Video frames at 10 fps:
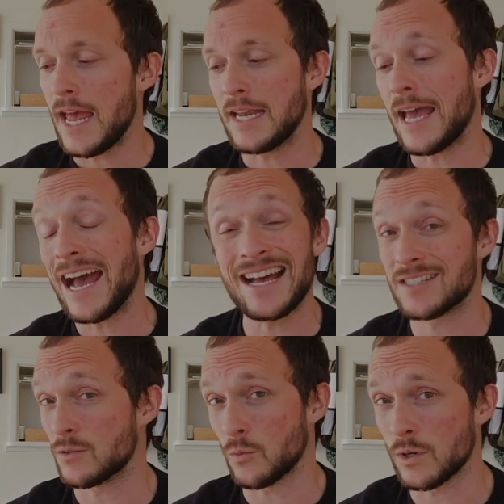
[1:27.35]
and it
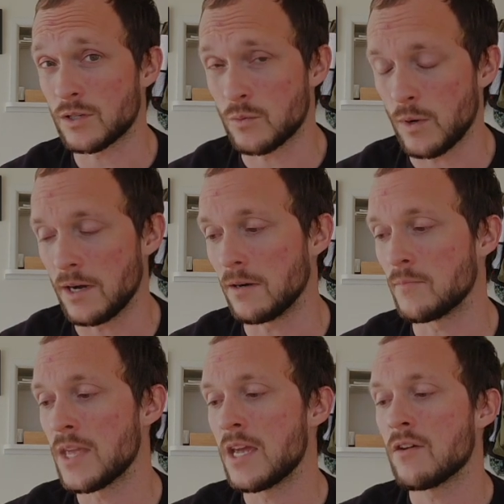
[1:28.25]
hasn't worked
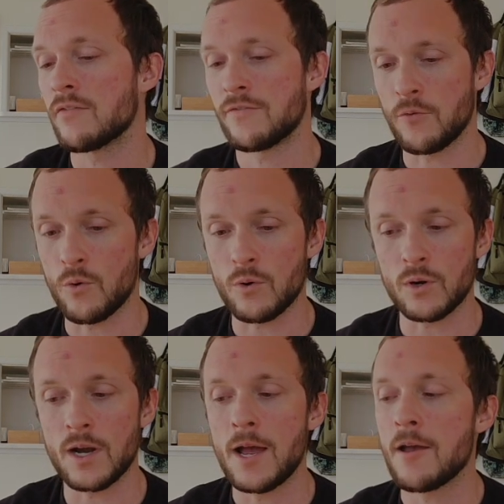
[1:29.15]
well
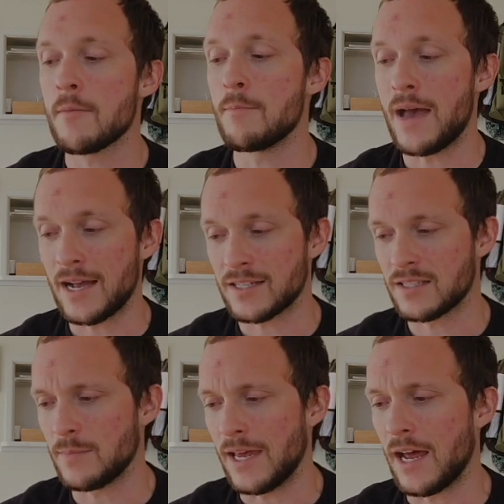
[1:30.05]
for
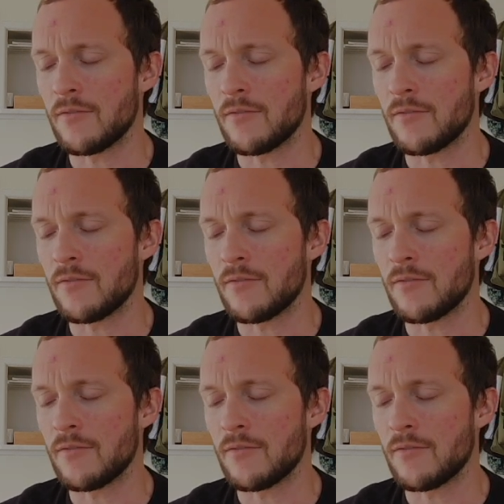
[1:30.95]
Maximet.